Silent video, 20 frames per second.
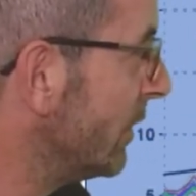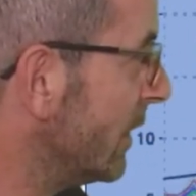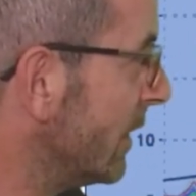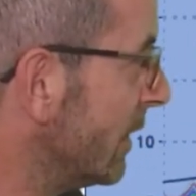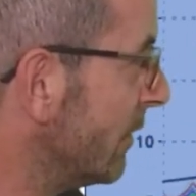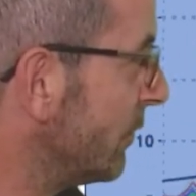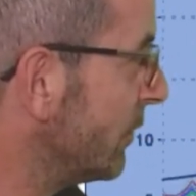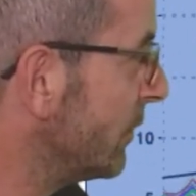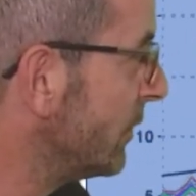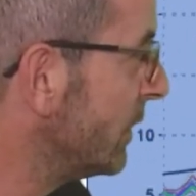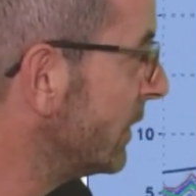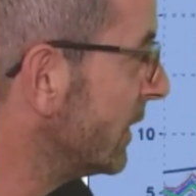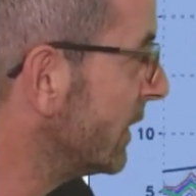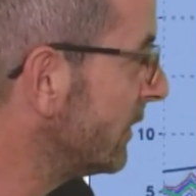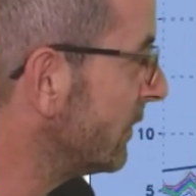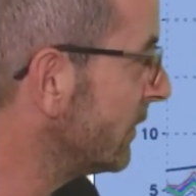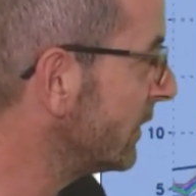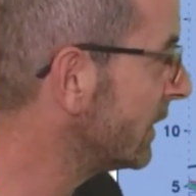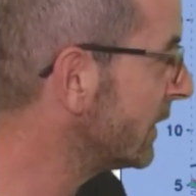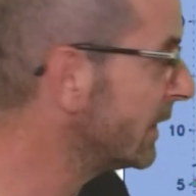half of the
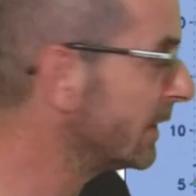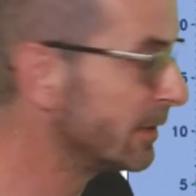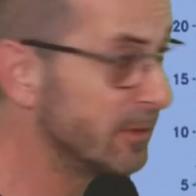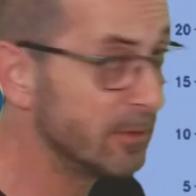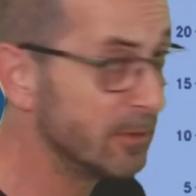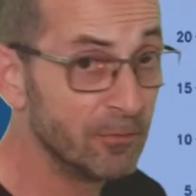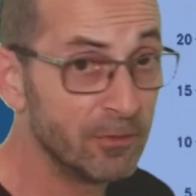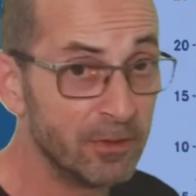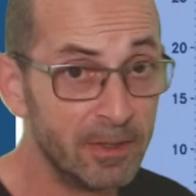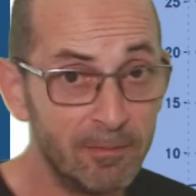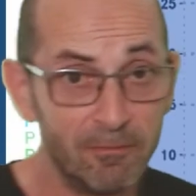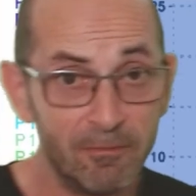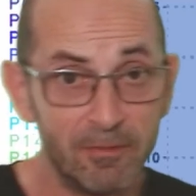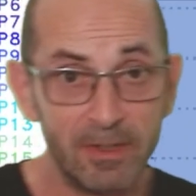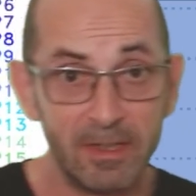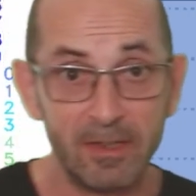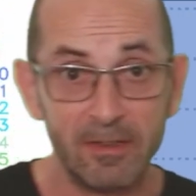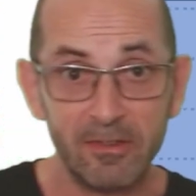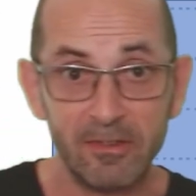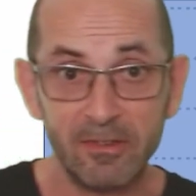United Kingdom than in
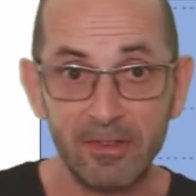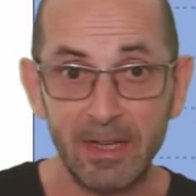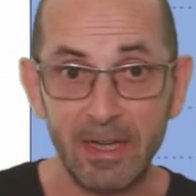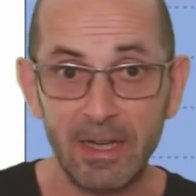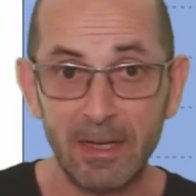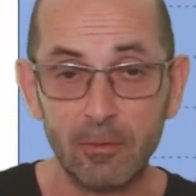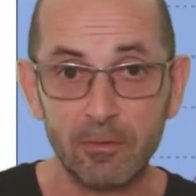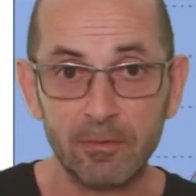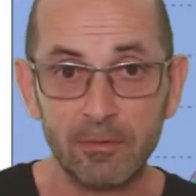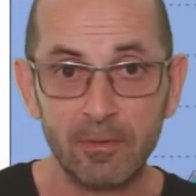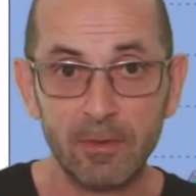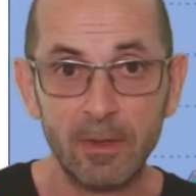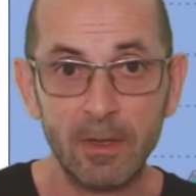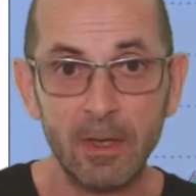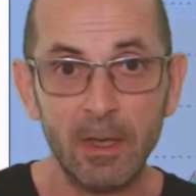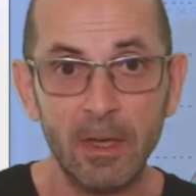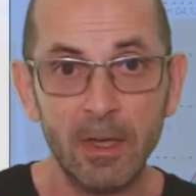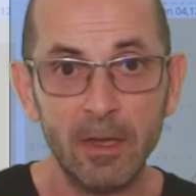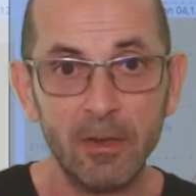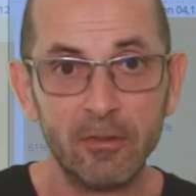the south.
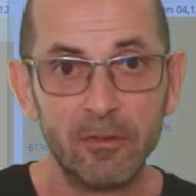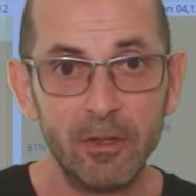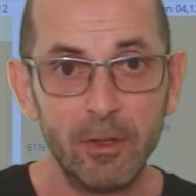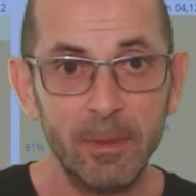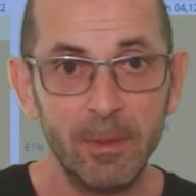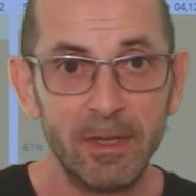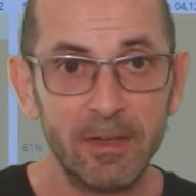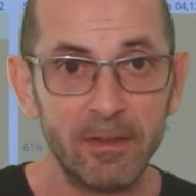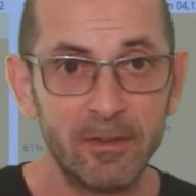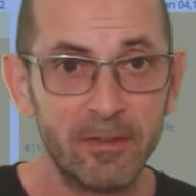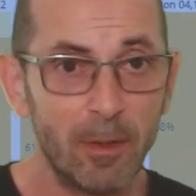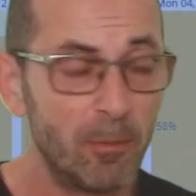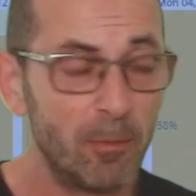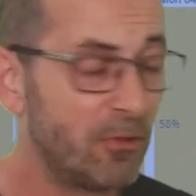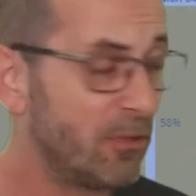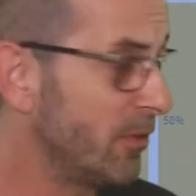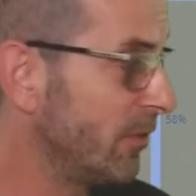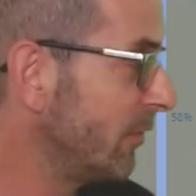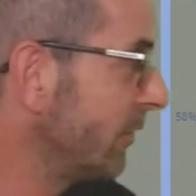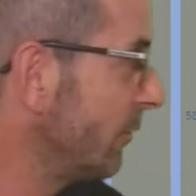2 metre
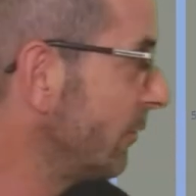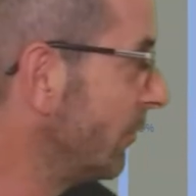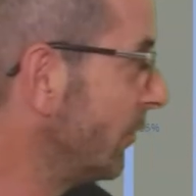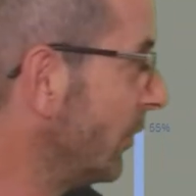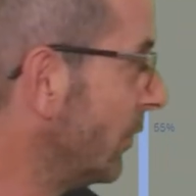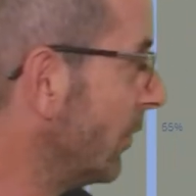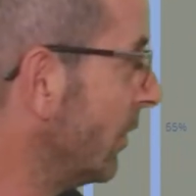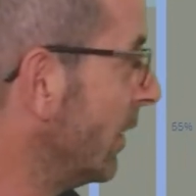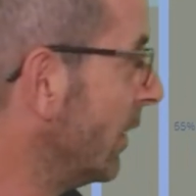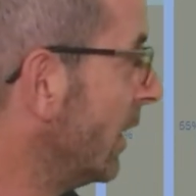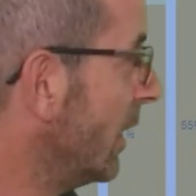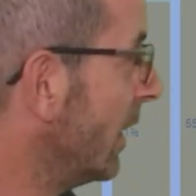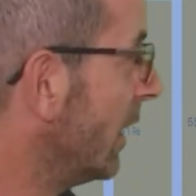temperatures for